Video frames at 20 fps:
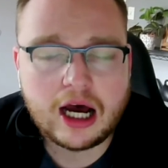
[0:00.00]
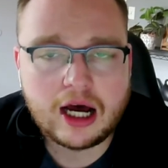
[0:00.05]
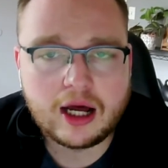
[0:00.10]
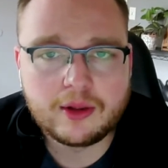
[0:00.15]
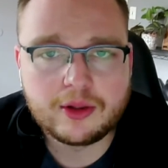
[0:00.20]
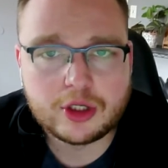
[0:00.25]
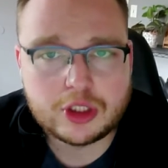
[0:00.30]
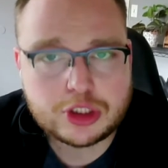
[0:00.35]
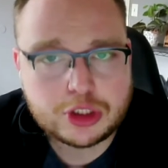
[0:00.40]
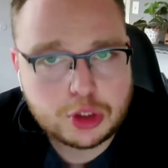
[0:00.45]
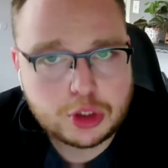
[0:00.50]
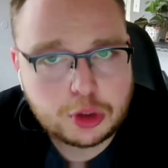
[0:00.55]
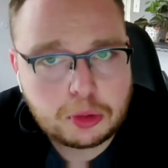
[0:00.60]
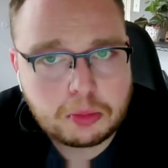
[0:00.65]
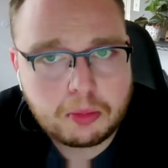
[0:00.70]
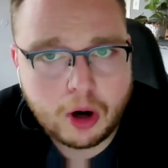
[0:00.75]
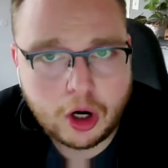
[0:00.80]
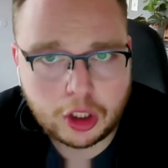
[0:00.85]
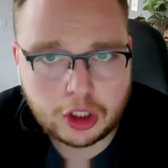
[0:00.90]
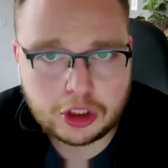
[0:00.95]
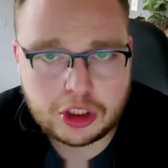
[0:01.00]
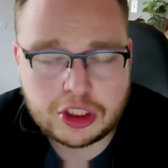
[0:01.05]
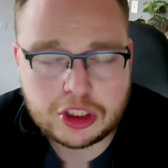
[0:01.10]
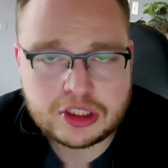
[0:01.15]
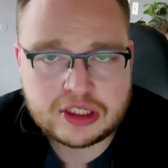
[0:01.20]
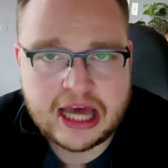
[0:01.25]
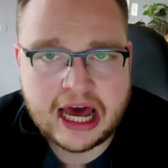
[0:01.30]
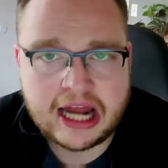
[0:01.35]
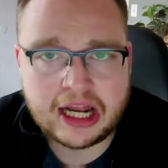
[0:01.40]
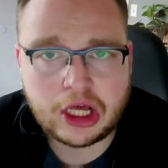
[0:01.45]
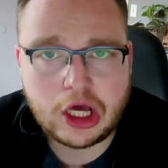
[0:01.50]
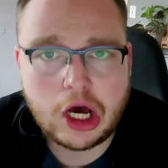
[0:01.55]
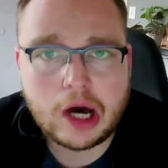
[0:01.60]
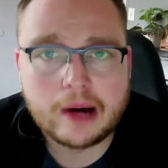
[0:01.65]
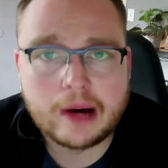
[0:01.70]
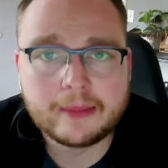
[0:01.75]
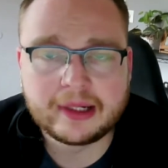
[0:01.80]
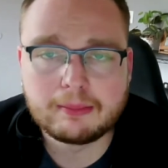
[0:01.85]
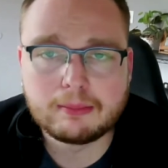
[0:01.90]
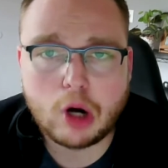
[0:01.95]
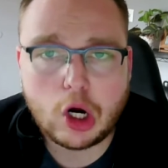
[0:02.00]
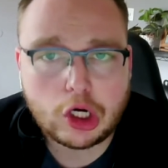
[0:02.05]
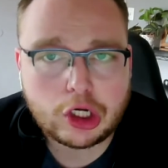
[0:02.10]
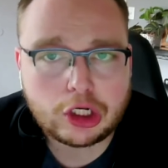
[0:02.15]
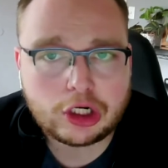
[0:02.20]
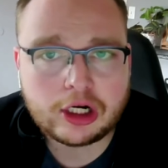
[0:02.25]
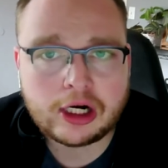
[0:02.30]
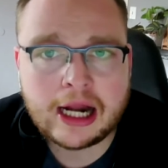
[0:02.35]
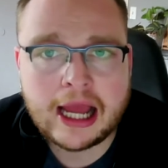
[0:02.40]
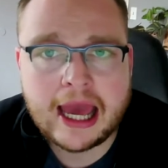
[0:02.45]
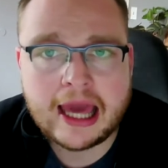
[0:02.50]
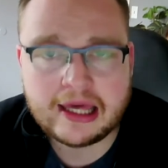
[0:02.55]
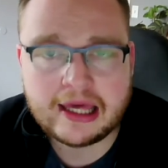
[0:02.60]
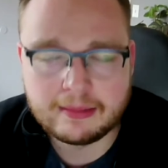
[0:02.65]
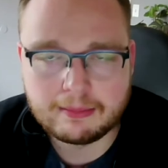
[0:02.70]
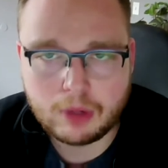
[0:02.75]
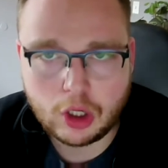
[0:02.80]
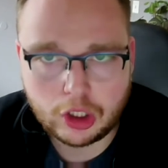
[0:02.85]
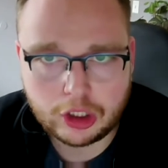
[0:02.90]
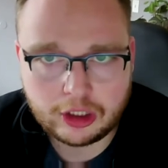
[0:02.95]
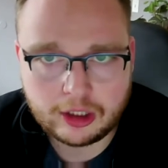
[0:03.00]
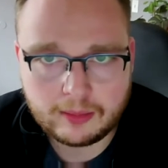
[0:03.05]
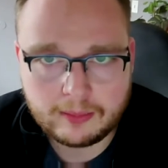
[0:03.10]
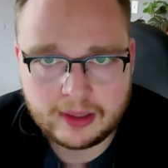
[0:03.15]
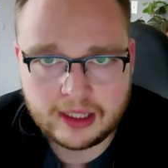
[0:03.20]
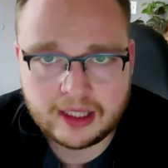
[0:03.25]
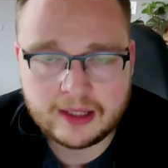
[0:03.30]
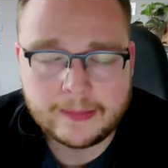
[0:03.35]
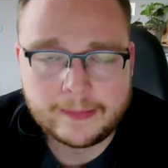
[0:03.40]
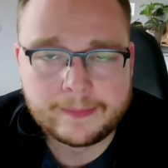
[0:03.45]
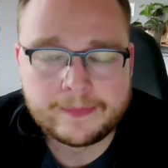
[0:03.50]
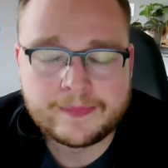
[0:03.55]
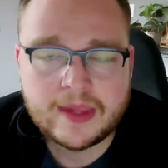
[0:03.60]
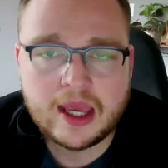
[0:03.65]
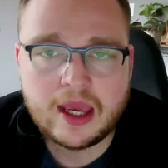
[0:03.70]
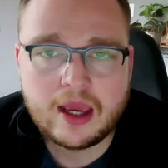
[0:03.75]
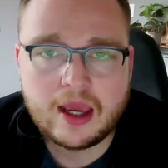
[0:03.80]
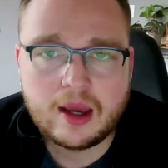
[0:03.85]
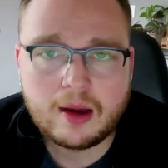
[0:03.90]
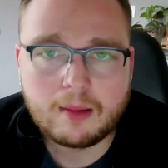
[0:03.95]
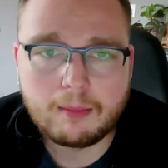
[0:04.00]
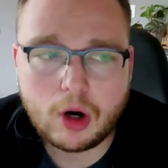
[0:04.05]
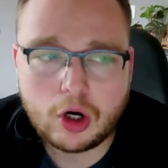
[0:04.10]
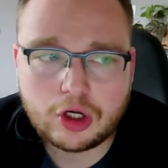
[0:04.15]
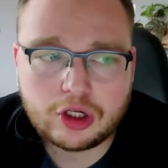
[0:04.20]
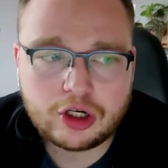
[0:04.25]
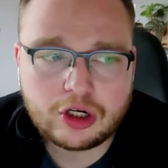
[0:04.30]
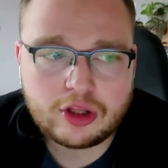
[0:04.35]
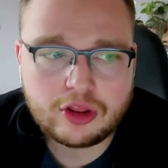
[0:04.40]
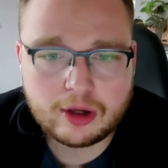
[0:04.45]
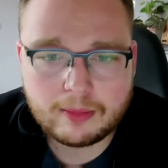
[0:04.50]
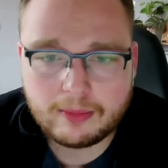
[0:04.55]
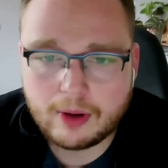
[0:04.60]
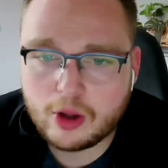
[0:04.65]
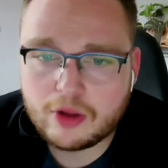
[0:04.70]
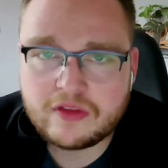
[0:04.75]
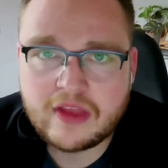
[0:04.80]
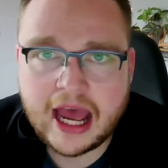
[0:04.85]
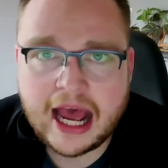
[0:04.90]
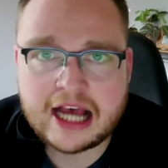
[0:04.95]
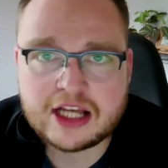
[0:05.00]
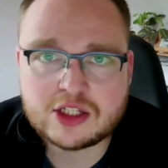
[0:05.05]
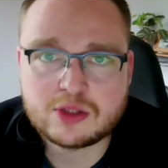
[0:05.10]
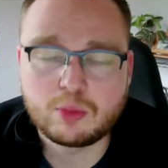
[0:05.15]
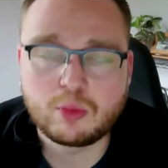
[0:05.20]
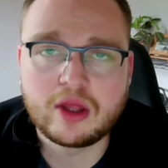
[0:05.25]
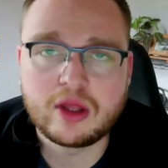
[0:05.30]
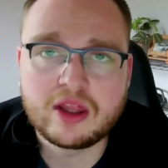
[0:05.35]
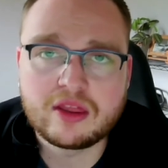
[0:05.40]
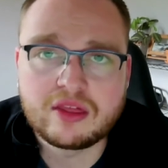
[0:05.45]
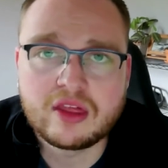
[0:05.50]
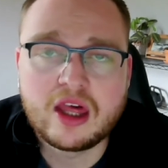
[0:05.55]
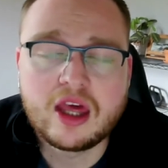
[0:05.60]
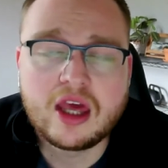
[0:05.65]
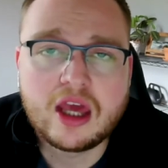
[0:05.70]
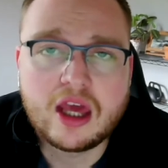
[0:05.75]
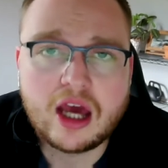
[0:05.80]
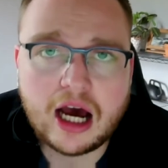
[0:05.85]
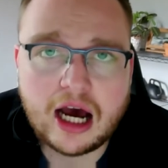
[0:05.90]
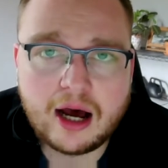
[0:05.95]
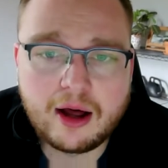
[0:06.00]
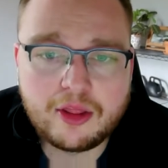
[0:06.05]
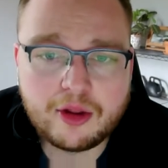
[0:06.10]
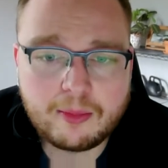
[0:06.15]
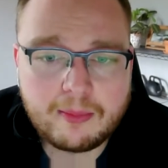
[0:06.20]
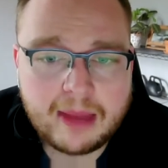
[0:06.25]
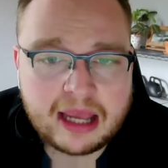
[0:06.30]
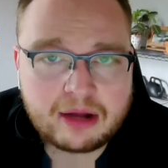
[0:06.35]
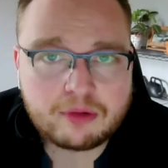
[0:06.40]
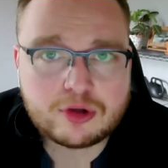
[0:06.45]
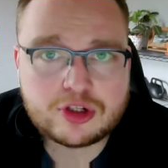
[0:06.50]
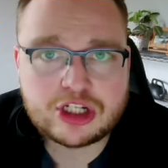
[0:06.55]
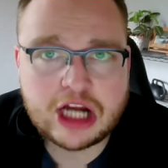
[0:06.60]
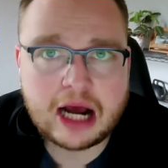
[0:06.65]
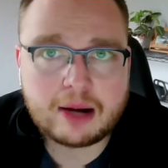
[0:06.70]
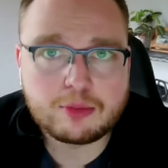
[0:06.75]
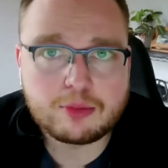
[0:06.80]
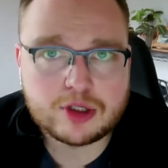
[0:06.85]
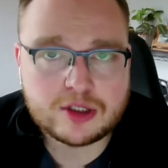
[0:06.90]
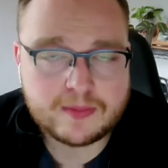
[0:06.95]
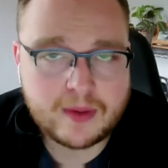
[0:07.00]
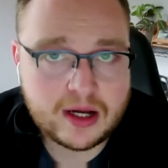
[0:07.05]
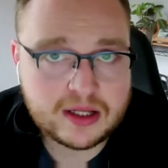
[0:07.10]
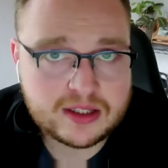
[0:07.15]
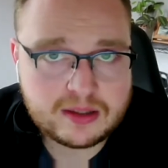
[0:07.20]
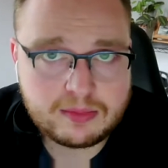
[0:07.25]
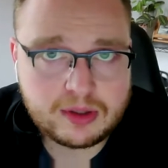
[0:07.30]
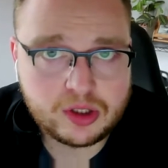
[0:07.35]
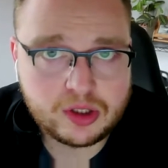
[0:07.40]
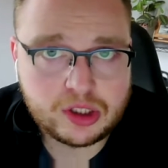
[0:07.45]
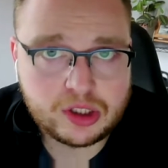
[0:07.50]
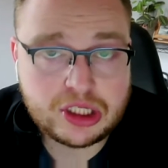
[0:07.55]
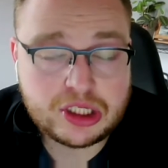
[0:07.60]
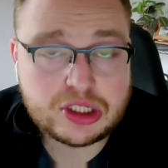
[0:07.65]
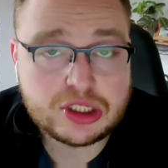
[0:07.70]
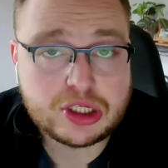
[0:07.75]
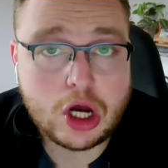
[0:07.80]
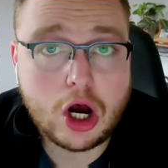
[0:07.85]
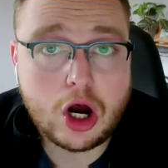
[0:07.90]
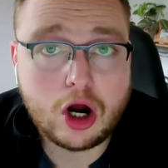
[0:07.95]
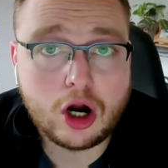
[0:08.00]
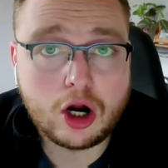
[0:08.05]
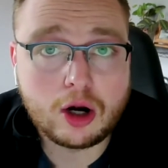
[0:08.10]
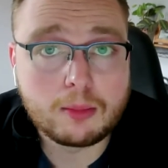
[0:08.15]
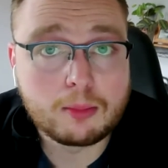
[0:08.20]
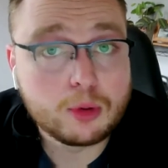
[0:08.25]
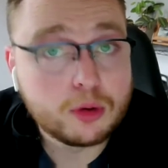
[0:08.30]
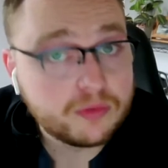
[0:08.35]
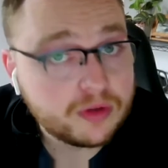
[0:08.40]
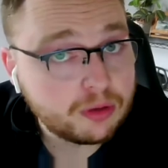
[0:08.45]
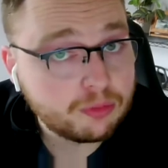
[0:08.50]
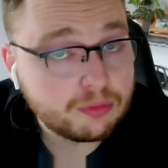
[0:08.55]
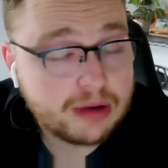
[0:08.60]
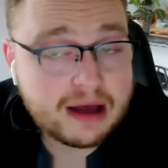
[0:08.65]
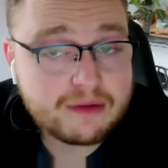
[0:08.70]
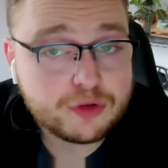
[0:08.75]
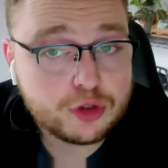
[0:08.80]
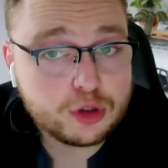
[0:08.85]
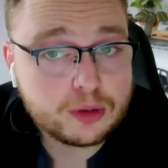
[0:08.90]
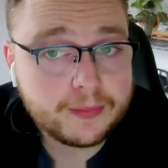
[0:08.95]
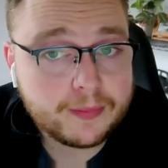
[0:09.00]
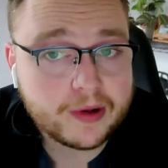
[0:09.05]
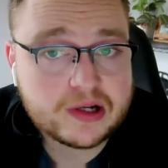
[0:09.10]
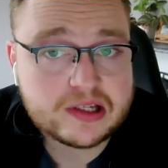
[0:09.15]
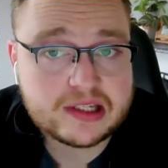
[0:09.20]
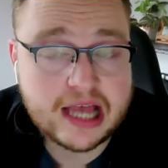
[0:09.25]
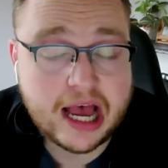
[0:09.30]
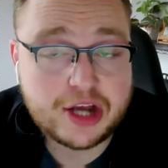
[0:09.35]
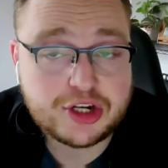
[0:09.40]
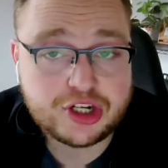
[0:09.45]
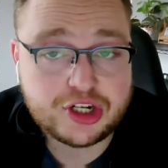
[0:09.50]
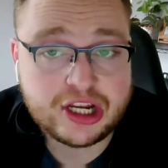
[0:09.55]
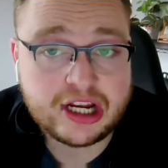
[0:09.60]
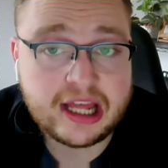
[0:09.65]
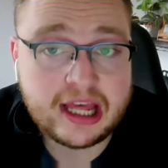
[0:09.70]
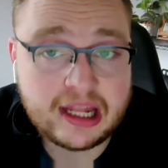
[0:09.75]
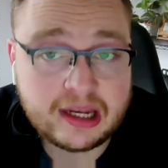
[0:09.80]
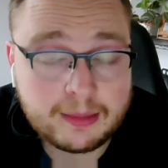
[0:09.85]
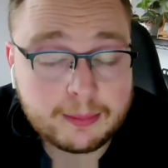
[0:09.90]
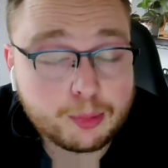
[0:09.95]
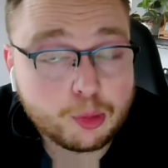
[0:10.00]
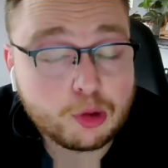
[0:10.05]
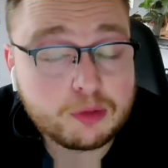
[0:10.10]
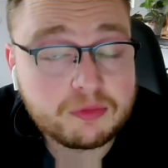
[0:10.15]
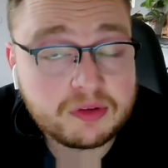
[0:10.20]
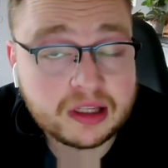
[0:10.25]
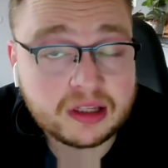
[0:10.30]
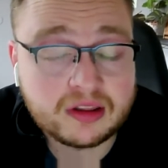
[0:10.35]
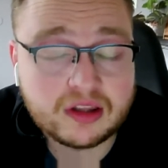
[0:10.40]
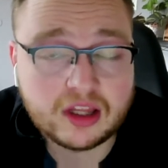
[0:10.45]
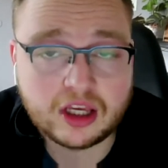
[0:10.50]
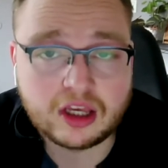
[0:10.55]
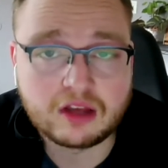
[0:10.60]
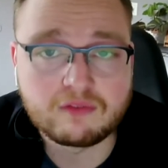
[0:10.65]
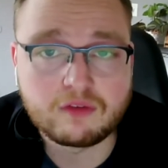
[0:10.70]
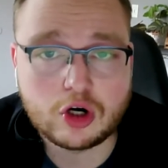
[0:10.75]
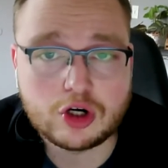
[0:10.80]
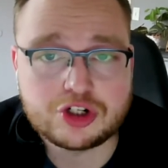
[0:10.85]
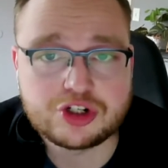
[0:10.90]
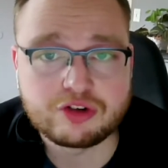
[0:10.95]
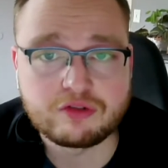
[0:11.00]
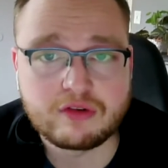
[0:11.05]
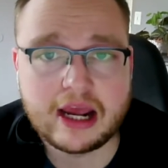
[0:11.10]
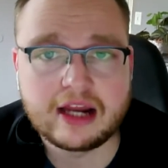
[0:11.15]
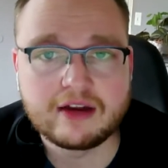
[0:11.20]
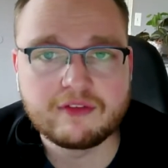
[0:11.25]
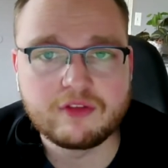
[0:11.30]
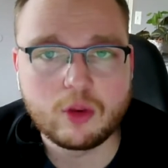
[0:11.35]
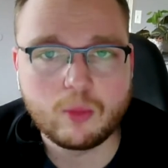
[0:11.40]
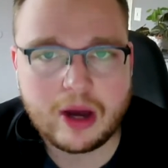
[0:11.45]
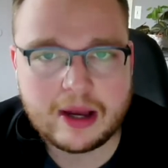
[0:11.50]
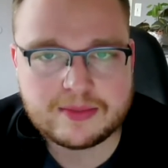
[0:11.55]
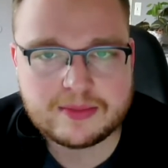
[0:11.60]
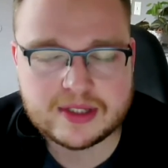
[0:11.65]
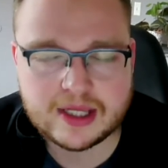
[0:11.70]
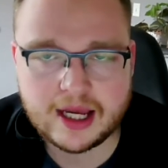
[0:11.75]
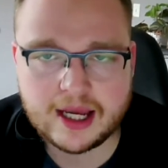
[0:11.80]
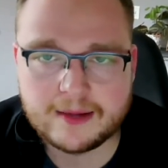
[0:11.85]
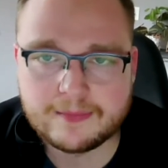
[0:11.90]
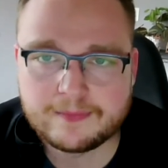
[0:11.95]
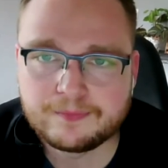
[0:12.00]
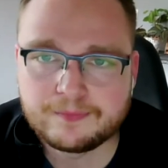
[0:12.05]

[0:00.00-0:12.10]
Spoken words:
There's two marketers at a company, marketer A and marketer B. They're both tasked with their main job responsibilities are moving revenue per session and improving the conversion rate of the website.